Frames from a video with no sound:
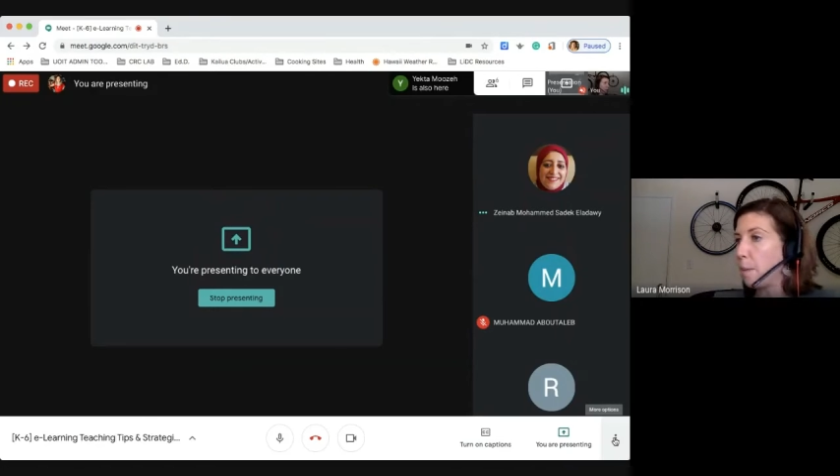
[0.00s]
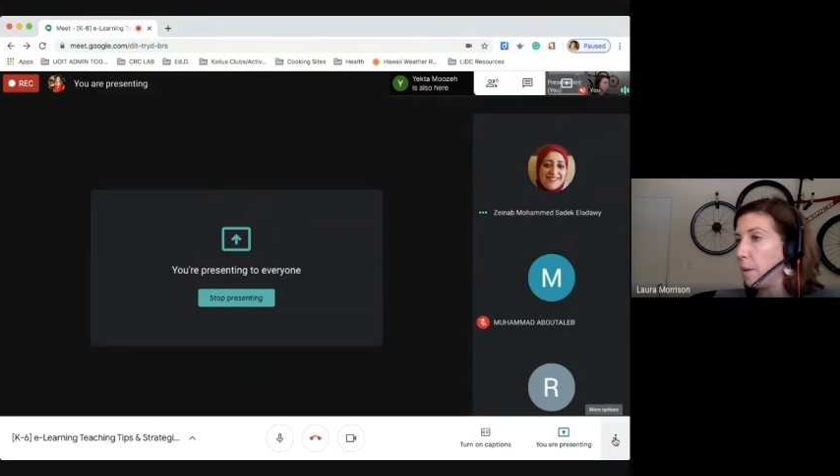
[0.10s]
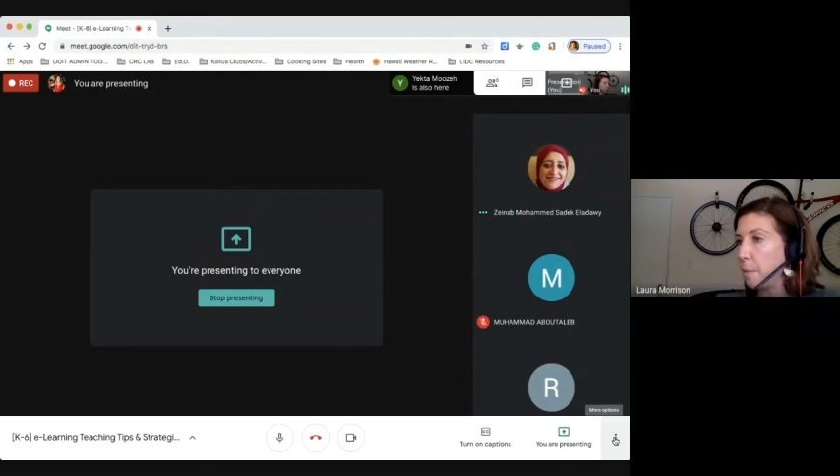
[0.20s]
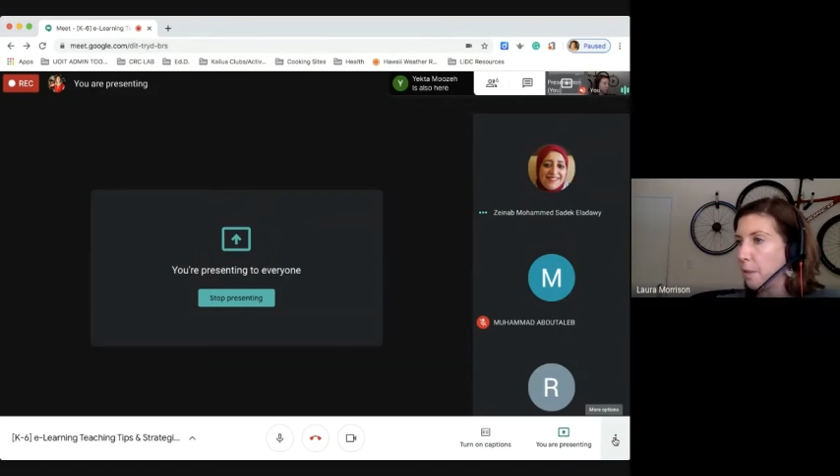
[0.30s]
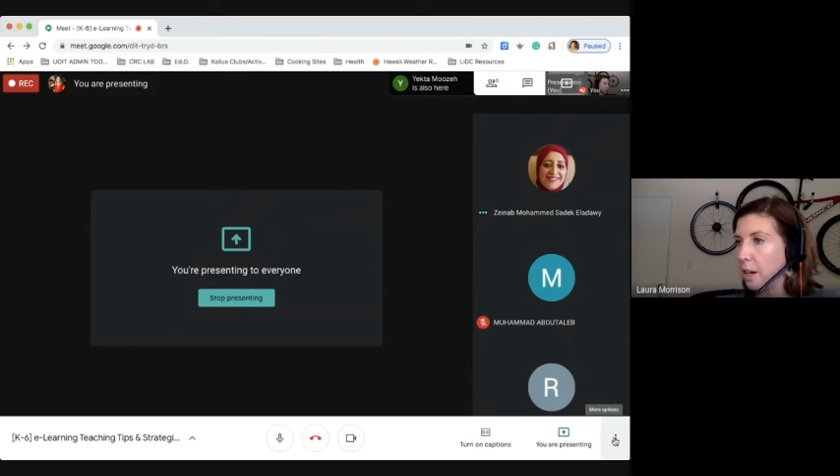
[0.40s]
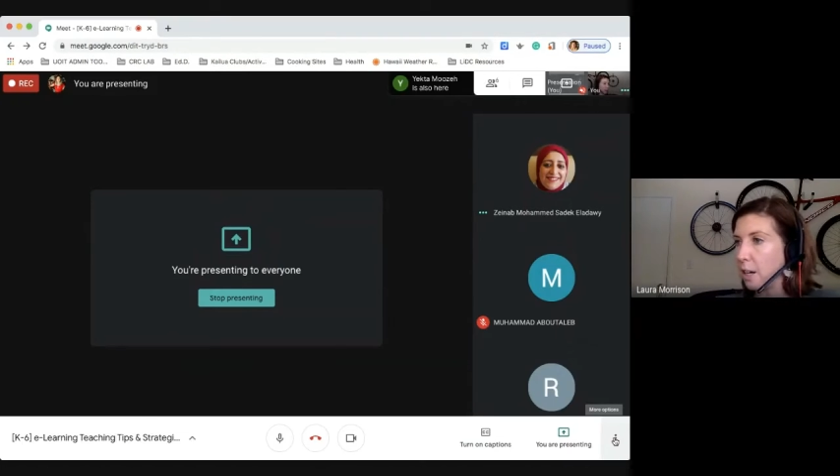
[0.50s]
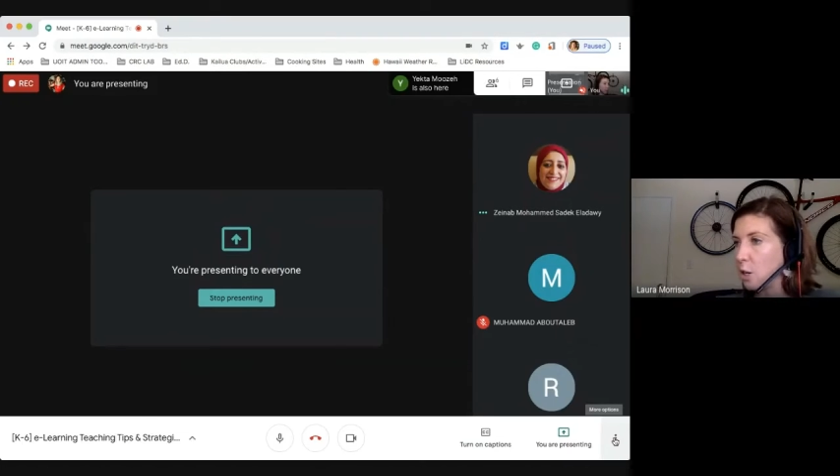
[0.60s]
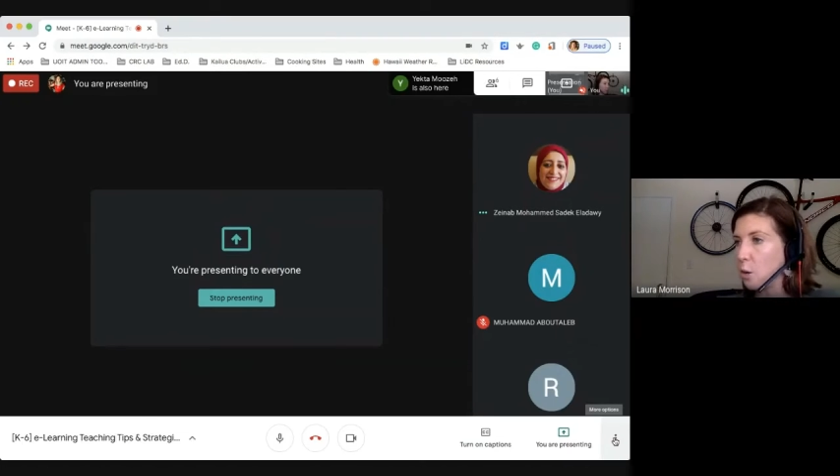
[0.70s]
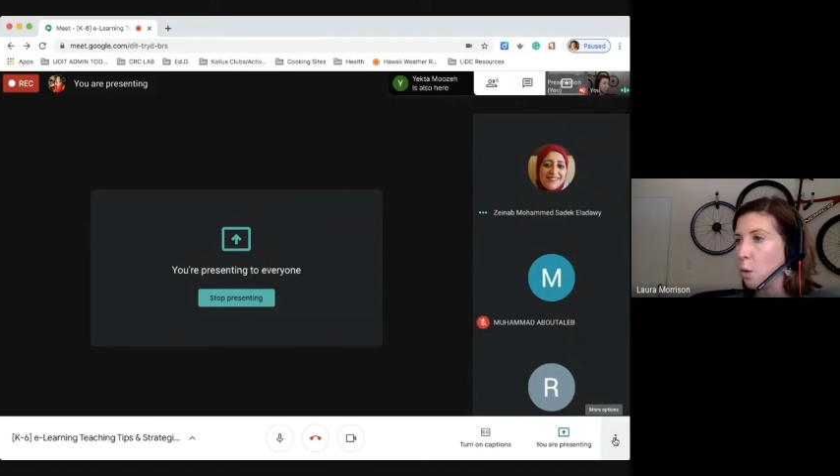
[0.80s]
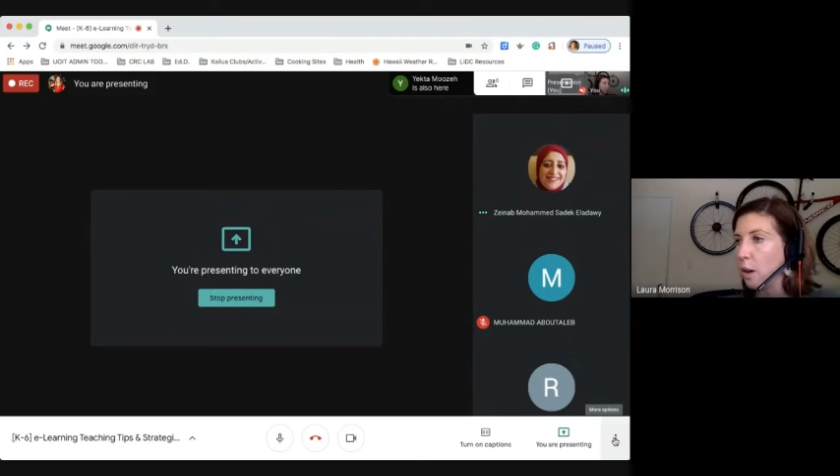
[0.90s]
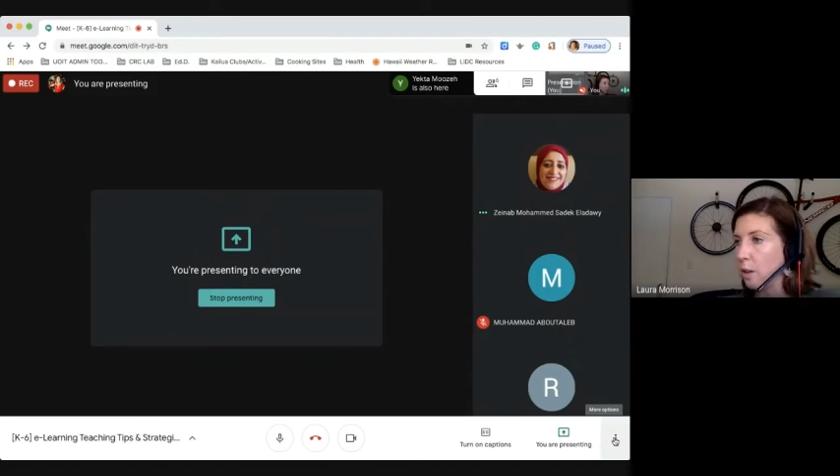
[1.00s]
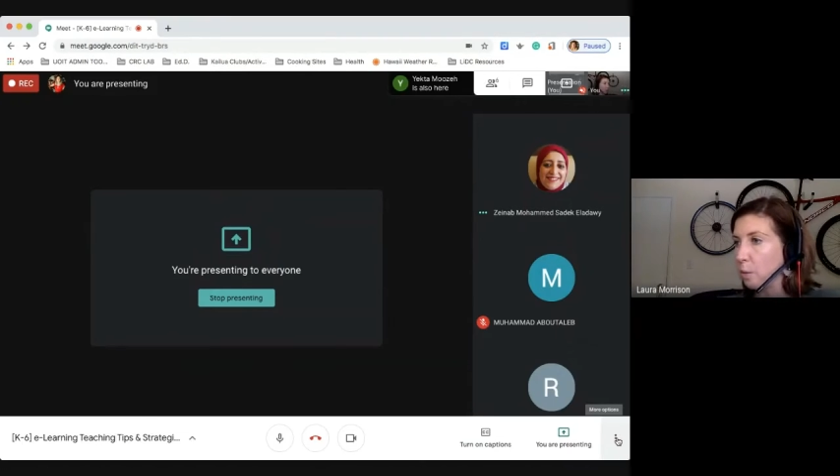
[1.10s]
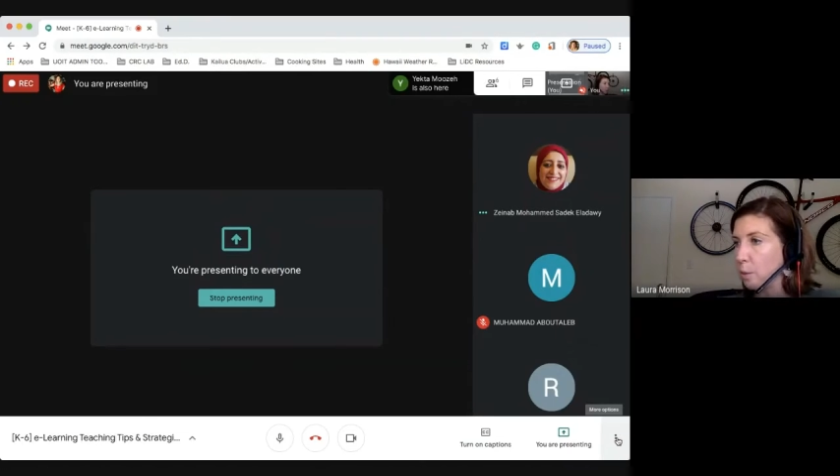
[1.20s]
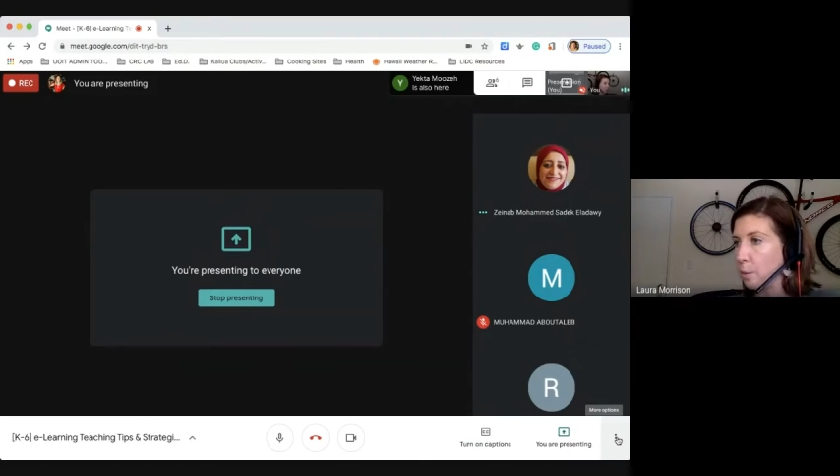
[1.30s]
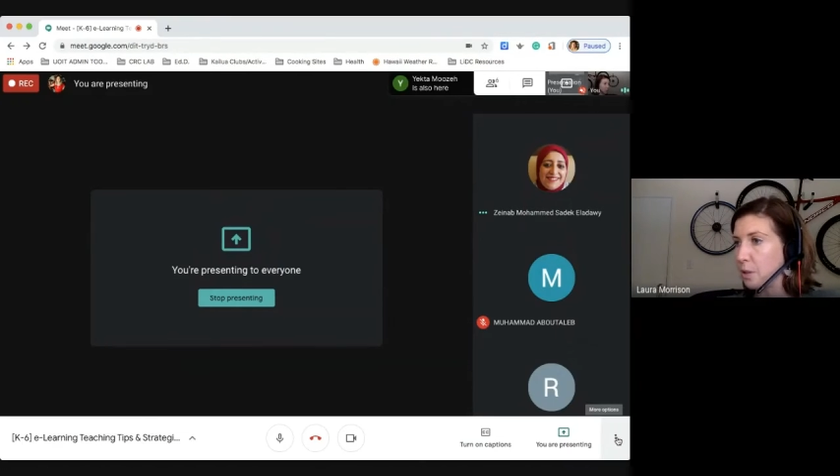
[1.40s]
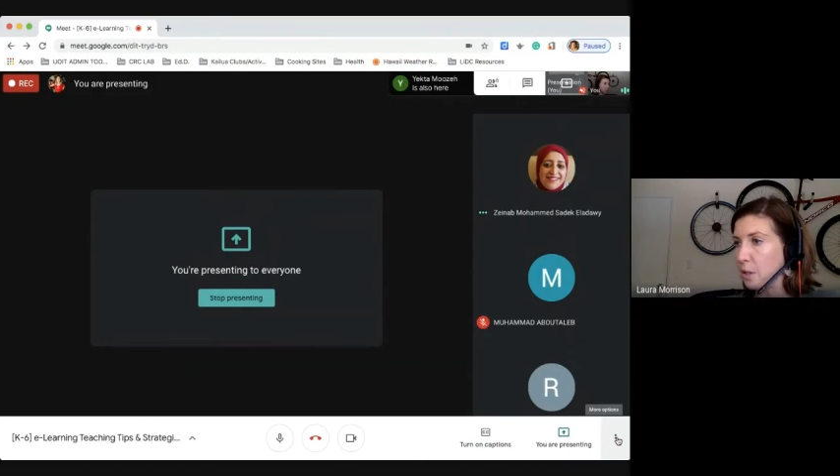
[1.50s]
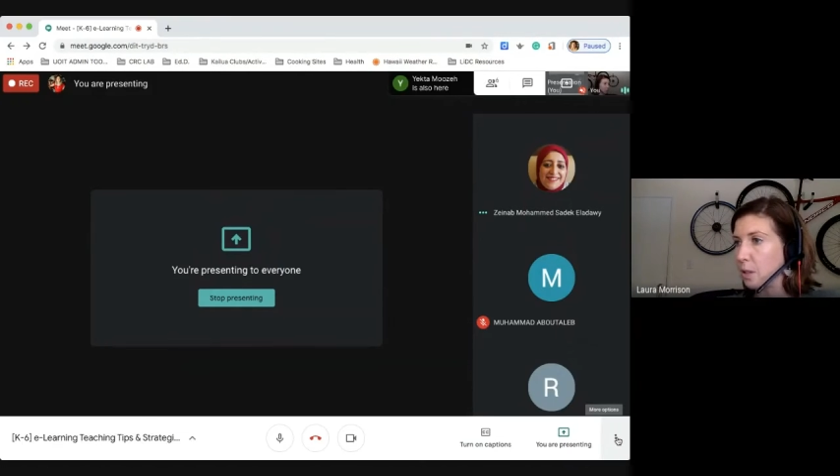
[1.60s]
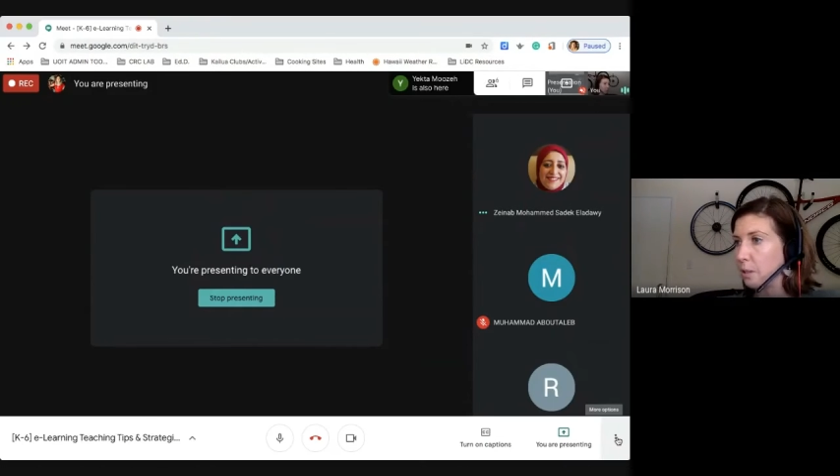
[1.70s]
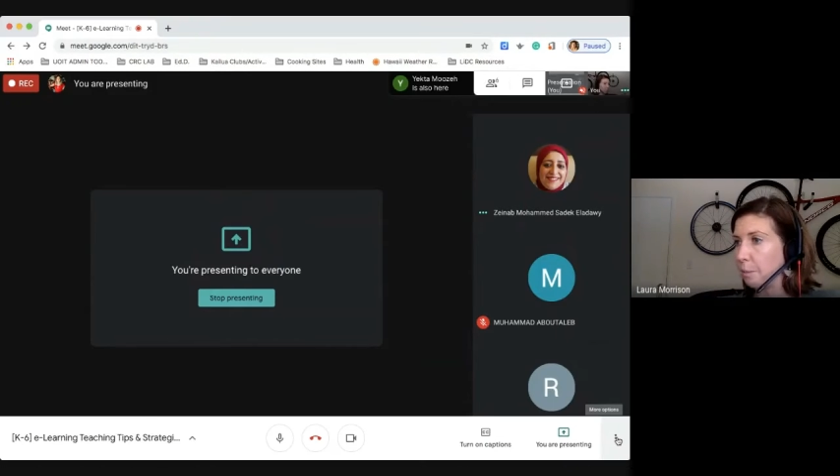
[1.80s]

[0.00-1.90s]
up that I don't want other people to see.